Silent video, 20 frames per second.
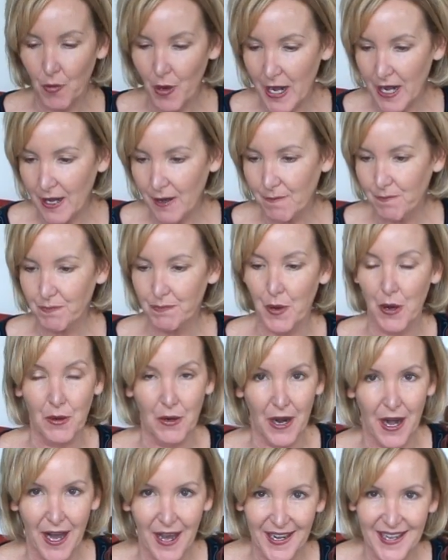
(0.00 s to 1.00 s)
Well,
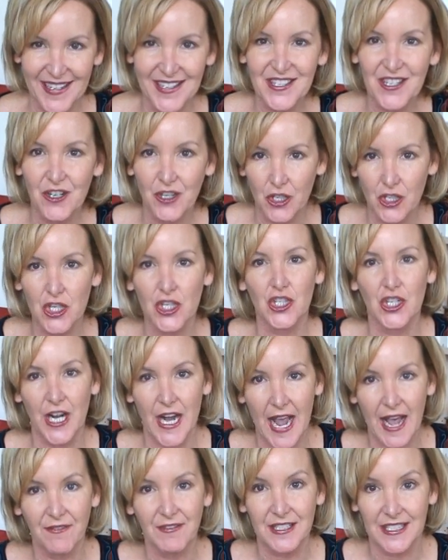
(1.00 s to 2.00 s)
Pocahontas, you're just
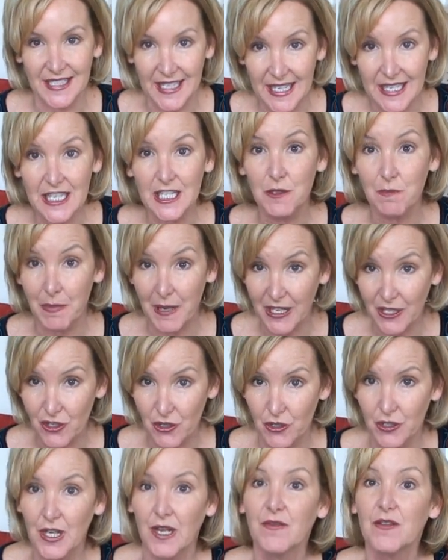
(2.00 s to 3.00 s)
going to have to send us
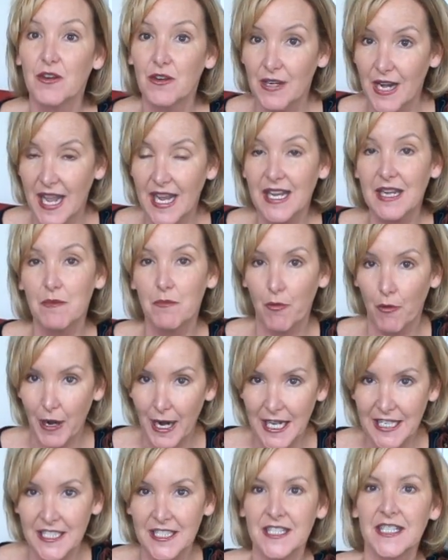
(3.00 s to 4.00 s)
pictures of your naked
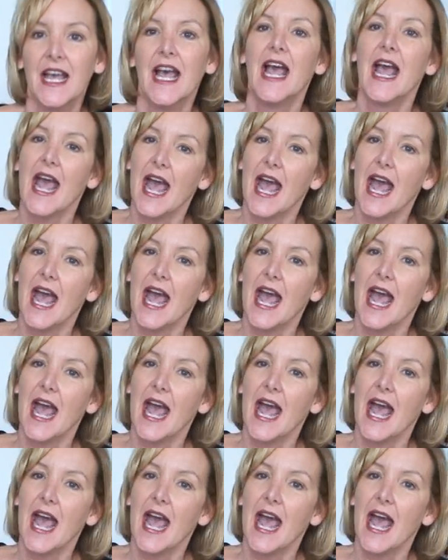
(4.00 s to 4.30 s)
breasts,